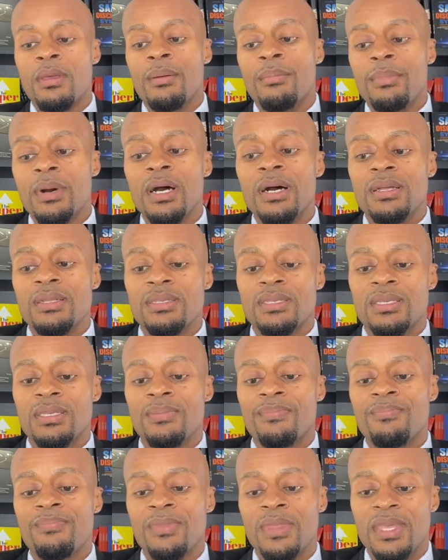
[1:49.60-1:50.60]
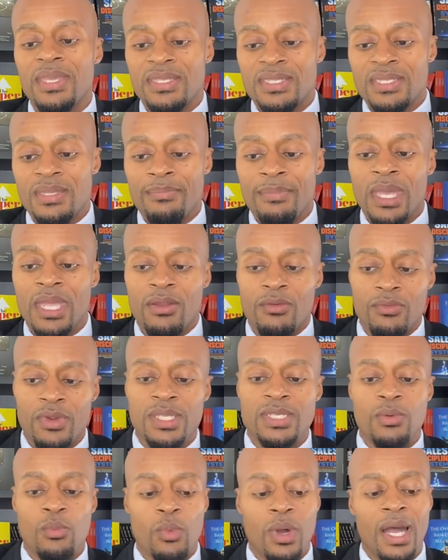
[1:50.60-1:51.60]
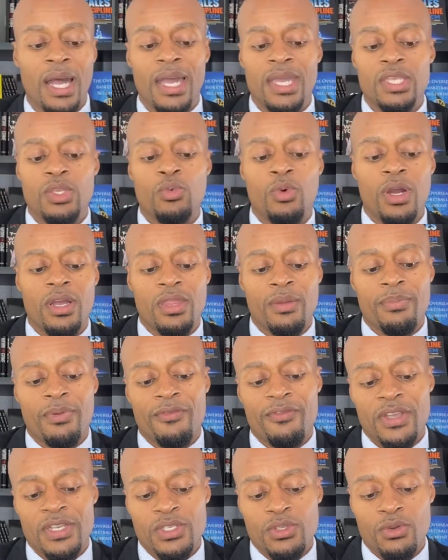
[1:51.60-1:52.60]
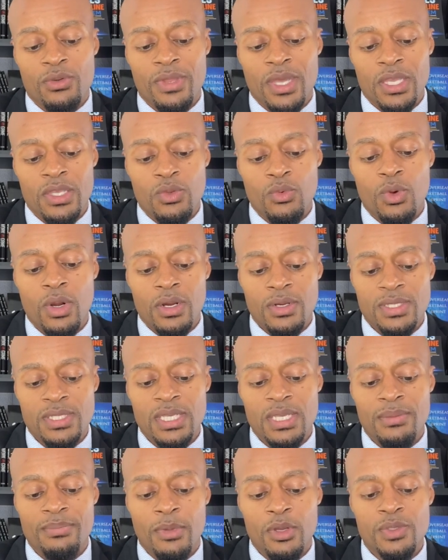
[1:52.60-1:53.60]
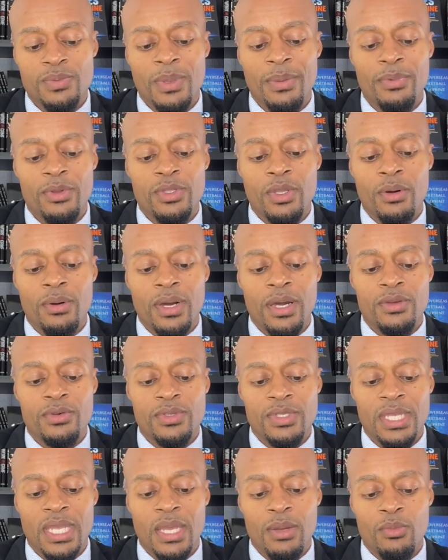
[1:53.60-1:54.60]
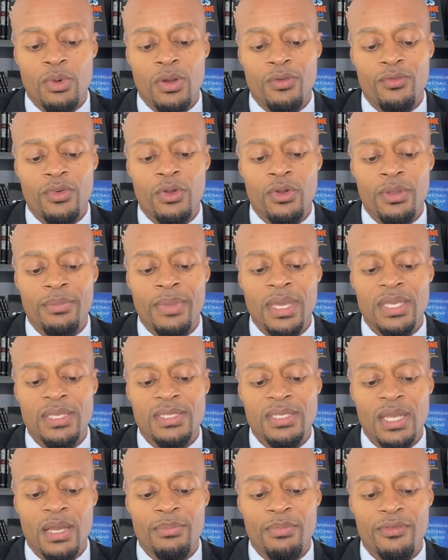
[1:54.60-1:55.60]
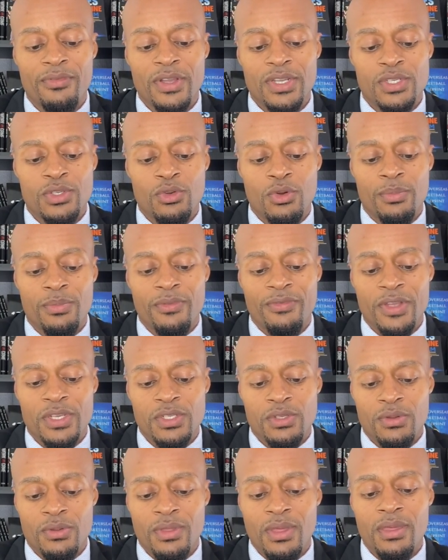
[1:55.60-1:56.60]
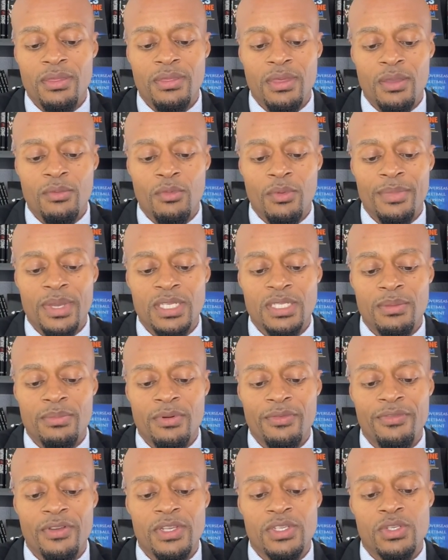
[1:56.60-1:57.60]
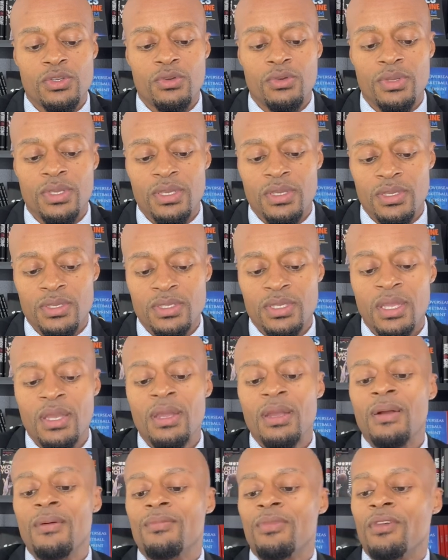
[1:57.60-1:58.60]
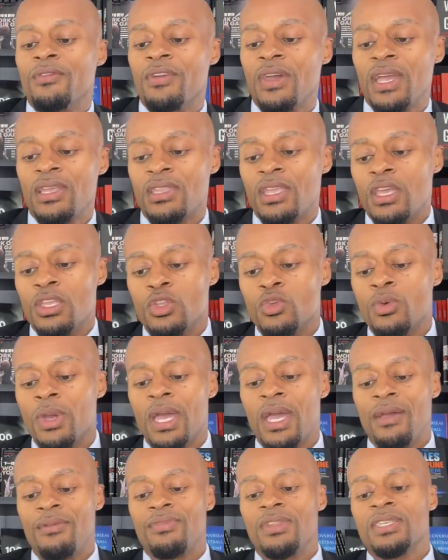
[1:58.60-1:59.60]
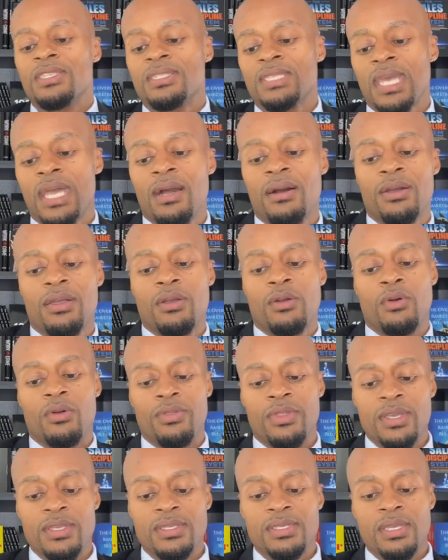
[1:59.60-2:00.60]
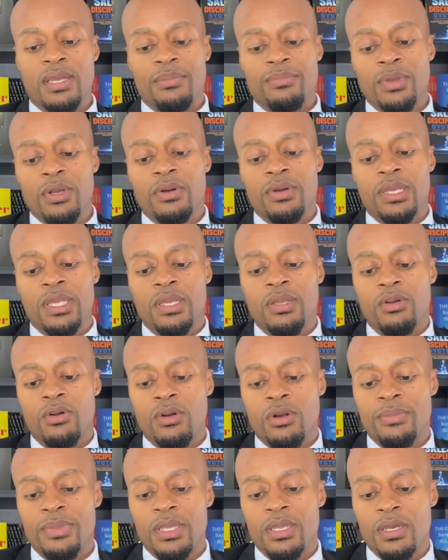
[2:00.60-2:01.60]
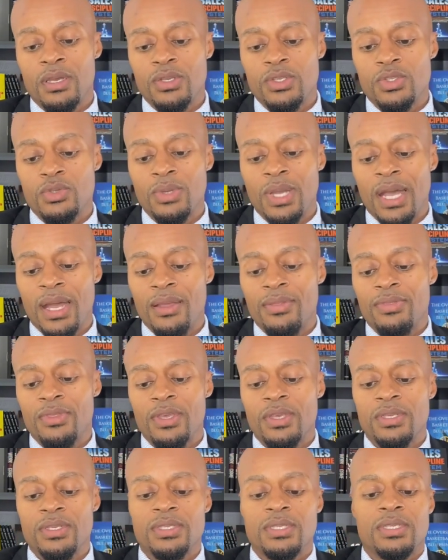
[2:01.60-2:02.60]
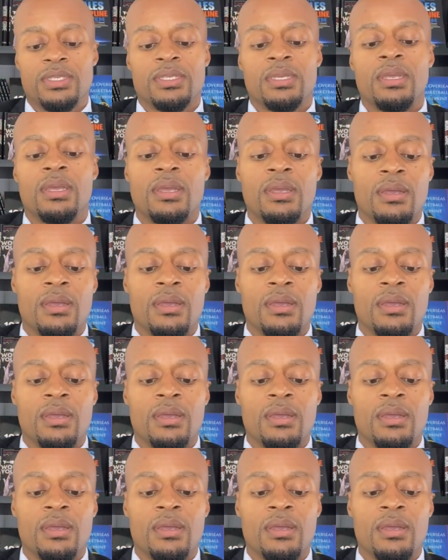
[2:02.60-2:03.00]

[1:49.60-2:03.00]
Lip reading: But it's the main reason why you are the professional that you are. See, most people don't understand what really makes a professional. They think what makes a professional is the fact that you have this talent or this ability, or because you got this